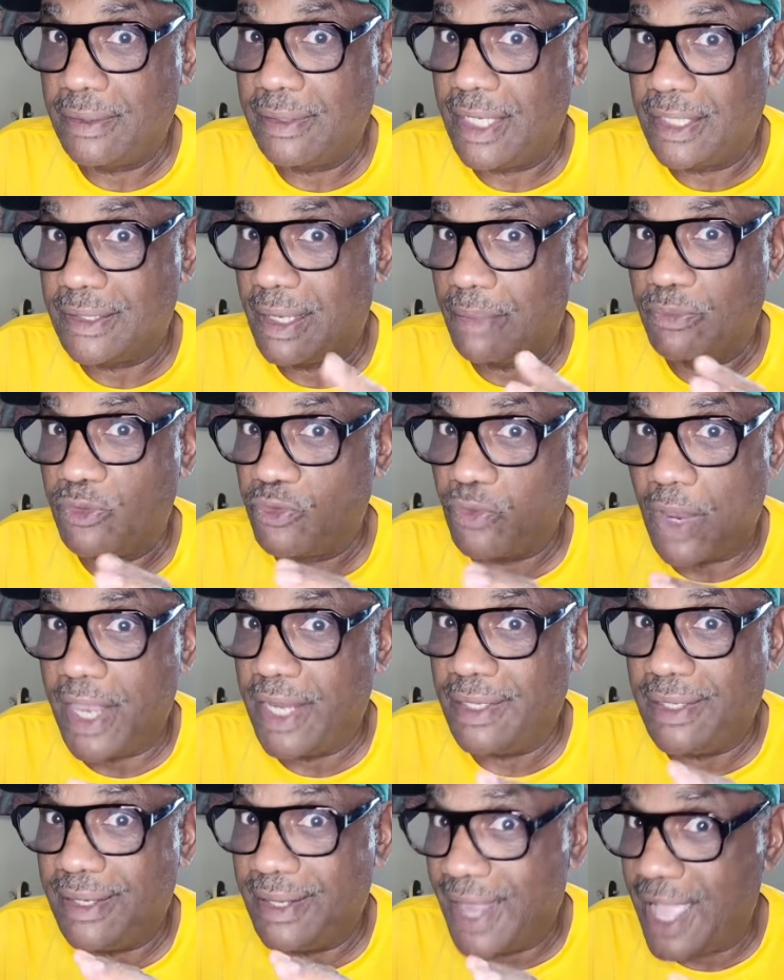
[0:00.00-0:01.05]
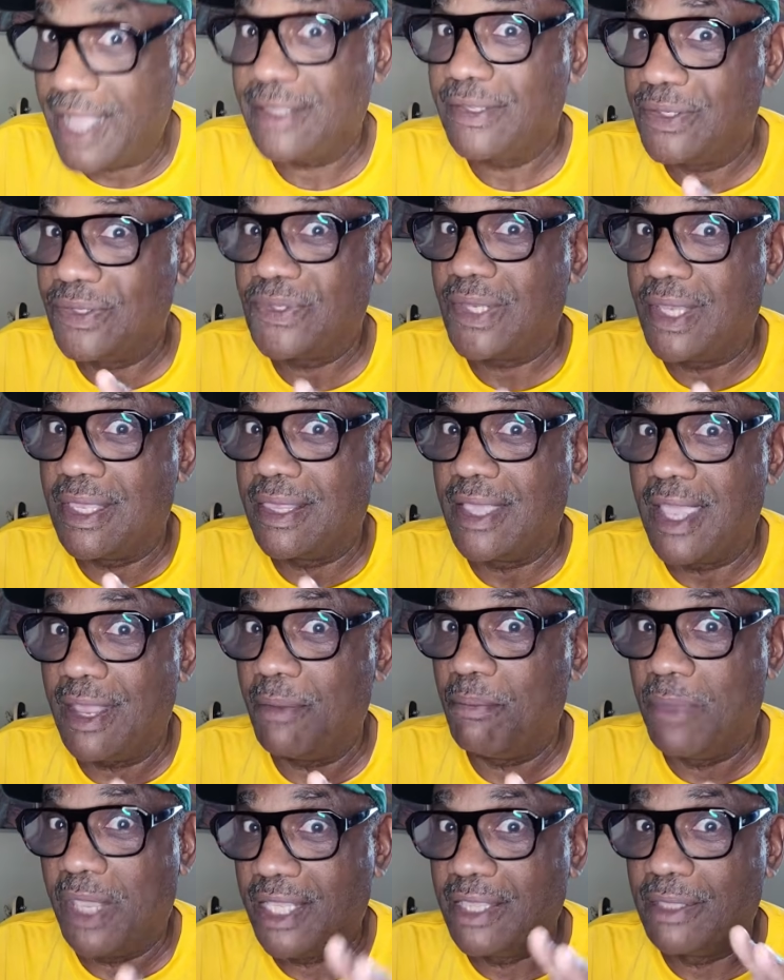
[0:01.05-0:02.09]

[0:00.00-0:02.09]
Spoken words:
I'm trying not to say that and make the